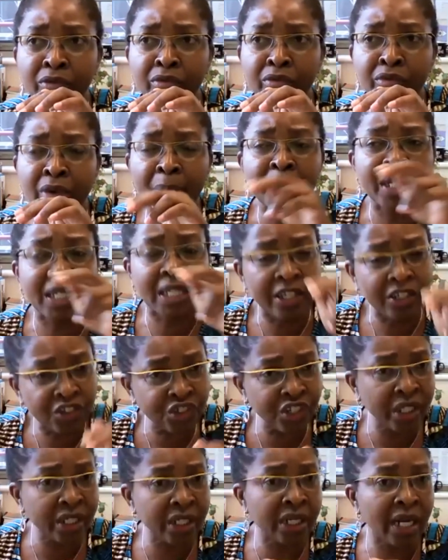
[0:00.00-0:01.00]

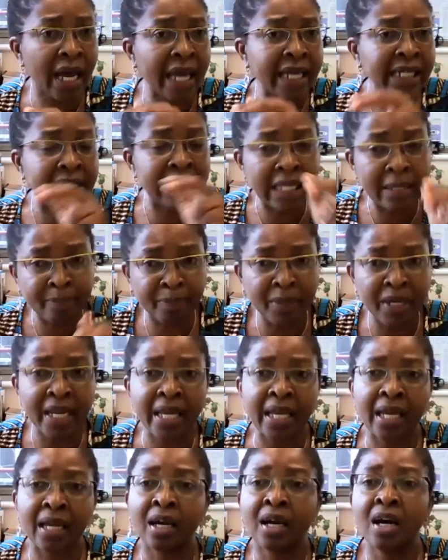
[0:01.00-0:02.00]
repetition and
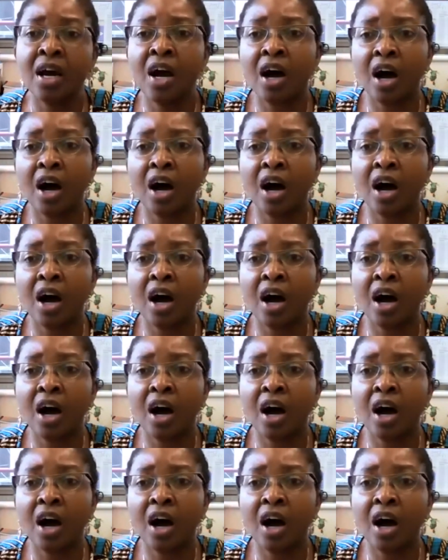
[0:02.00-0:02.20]
deepening